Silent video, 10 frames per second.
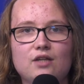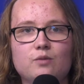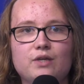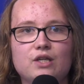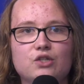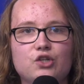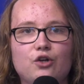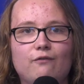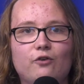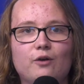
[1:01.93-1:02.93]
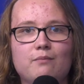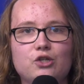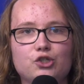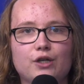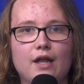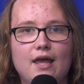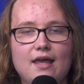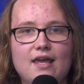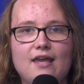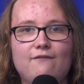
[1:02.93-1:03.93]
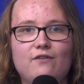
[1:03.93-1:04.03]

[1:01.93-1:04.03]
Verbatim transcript: to be considered for admission. If you